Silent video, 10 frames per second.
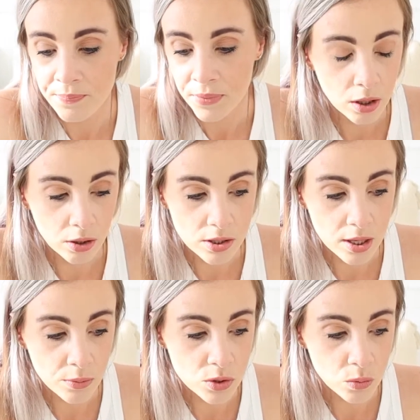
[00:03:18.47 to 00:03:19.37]
Yeah, so
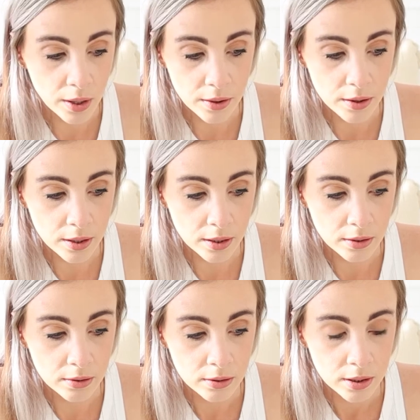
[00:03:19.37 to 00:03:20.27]
that was one
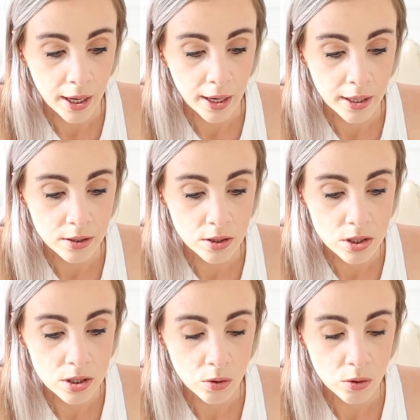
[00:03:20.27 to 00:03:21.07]
thing. And